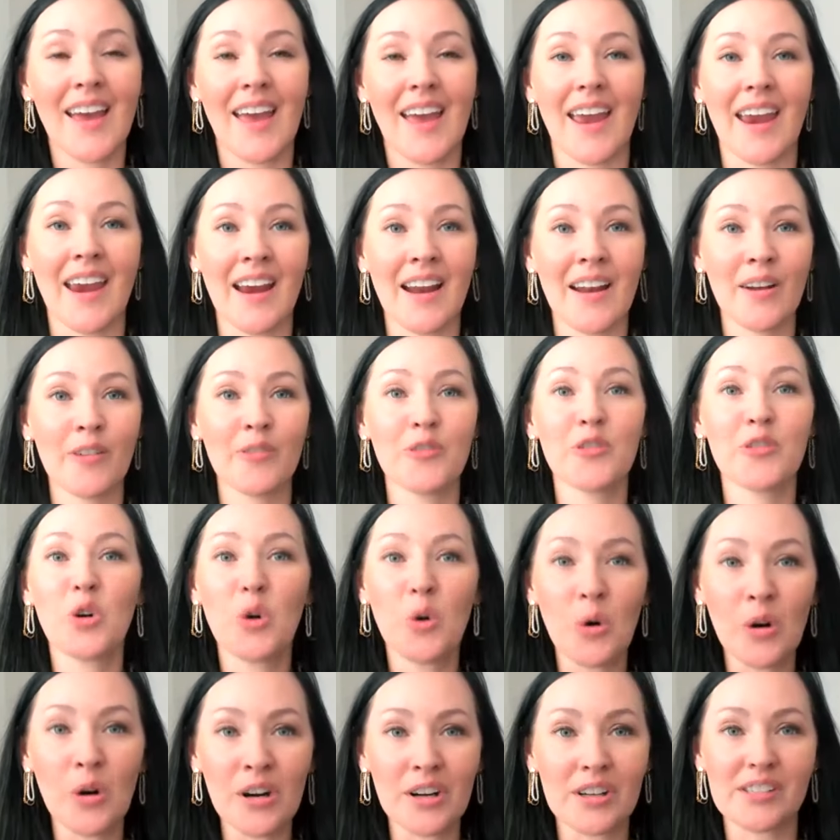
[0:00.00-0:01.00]
And of
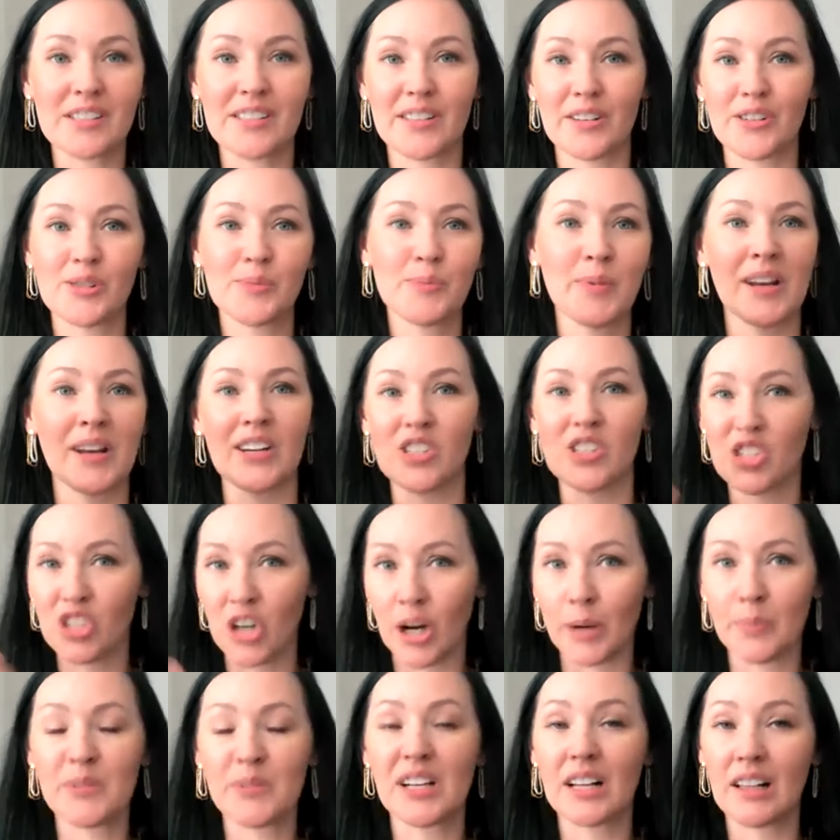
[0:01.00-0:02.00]
course, there's been a
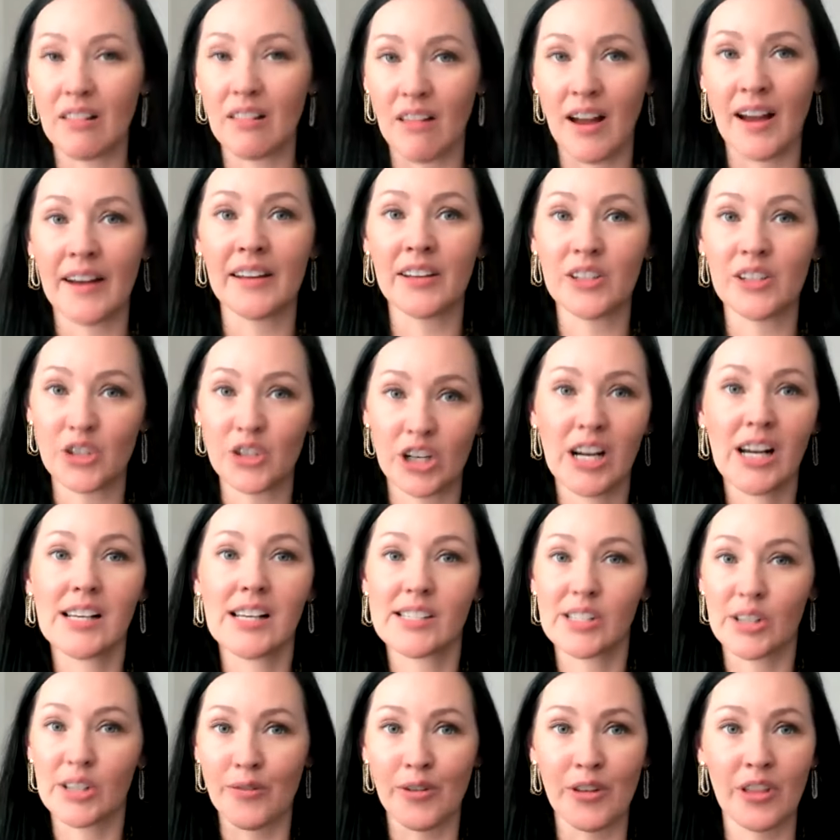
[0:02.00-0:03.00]
sharp decline in
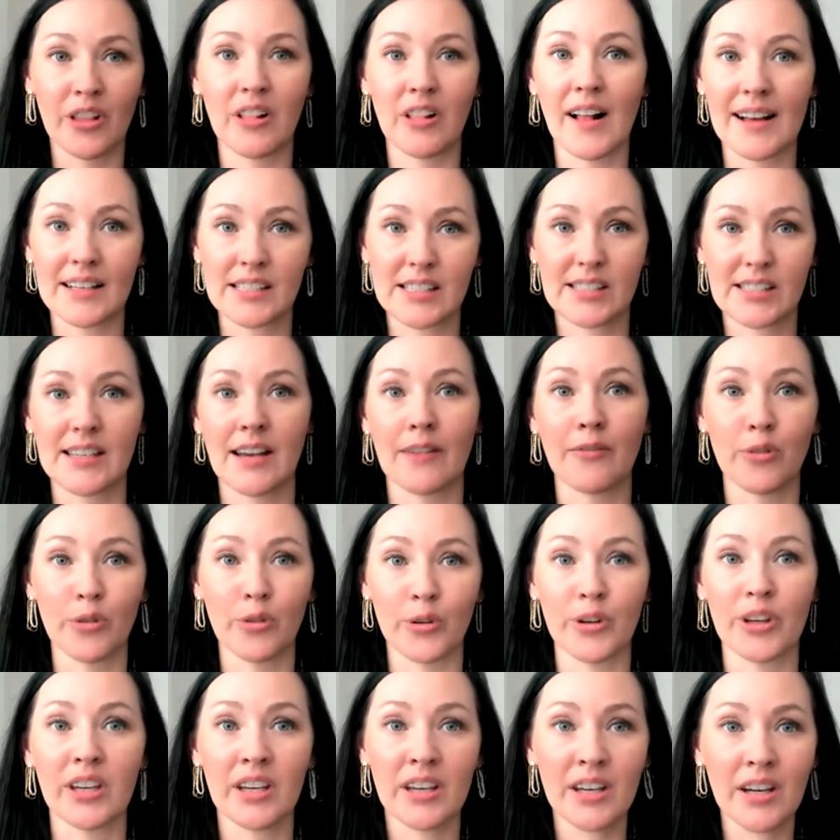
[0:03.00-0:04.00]
trust over the last
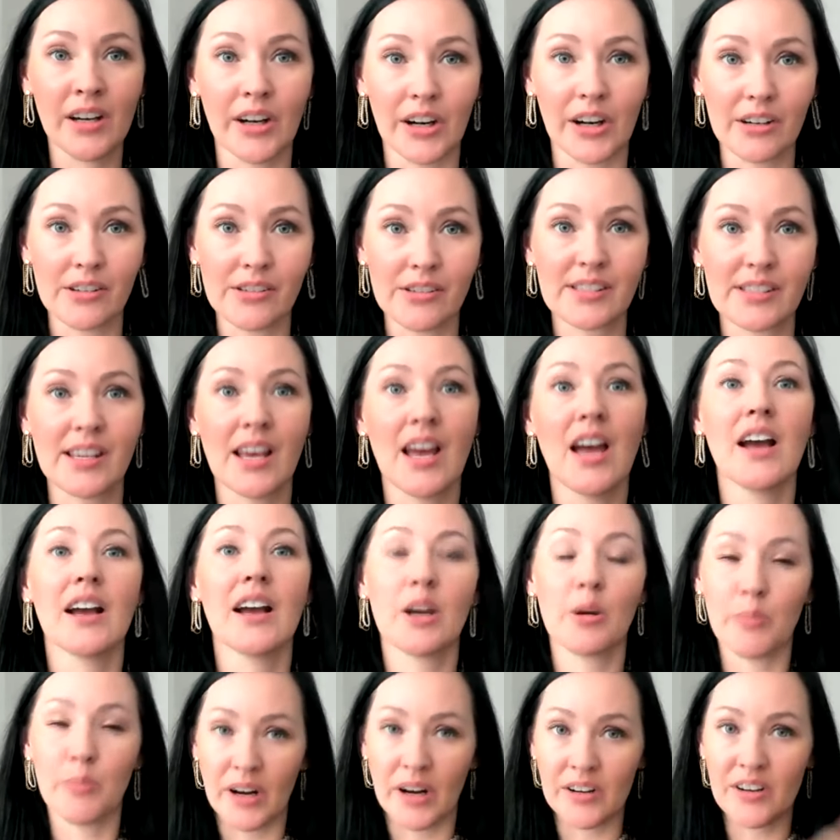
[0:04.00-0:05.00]
several years
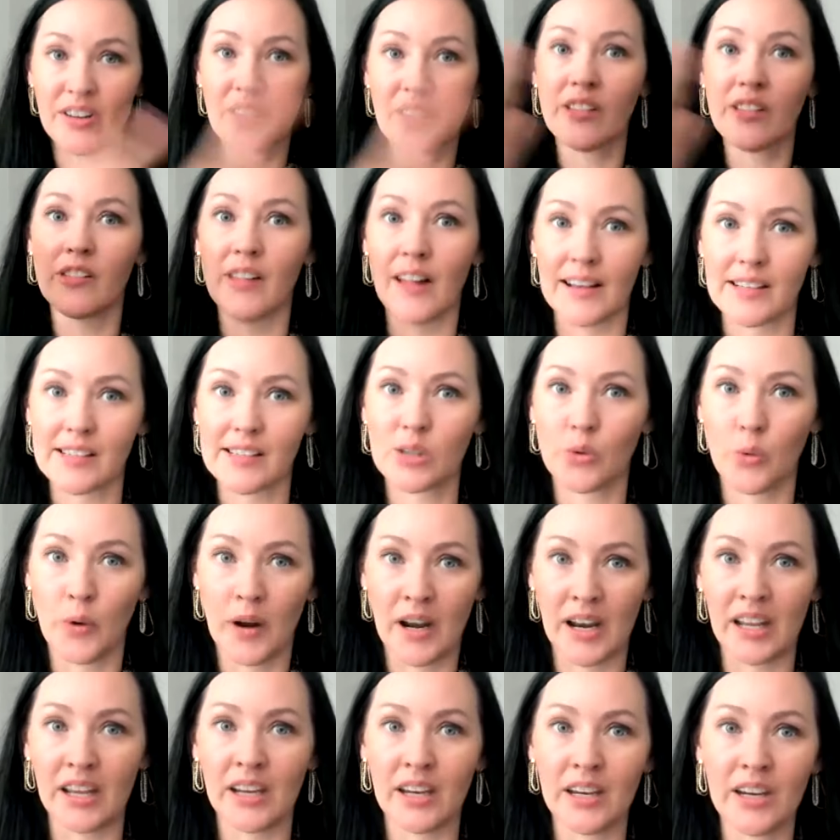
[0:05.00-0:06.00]
compared to the last
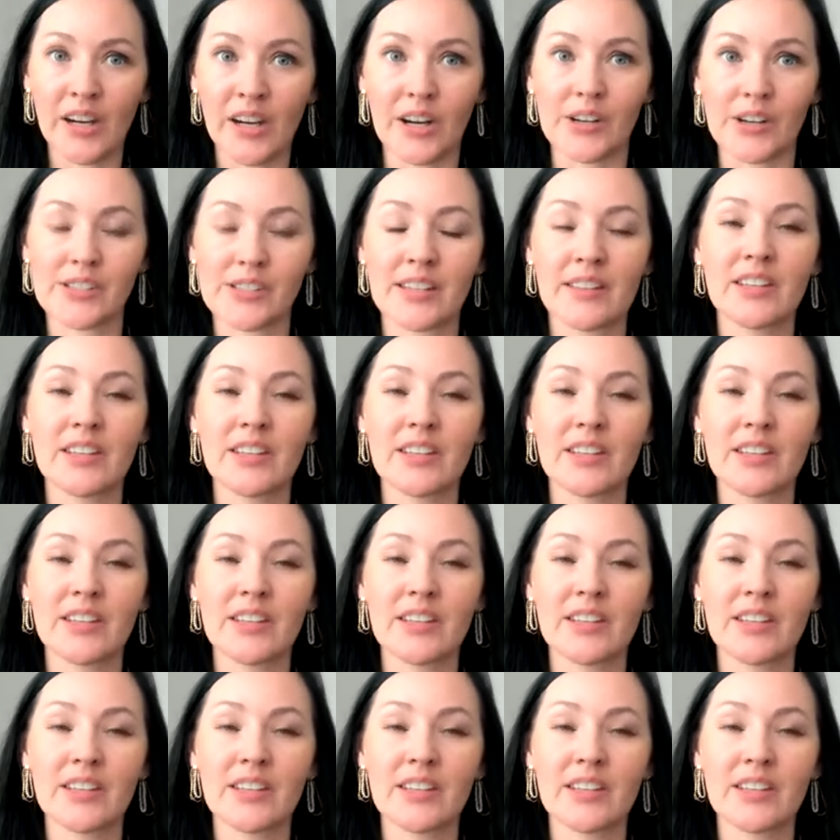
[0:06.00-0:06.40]
20 years.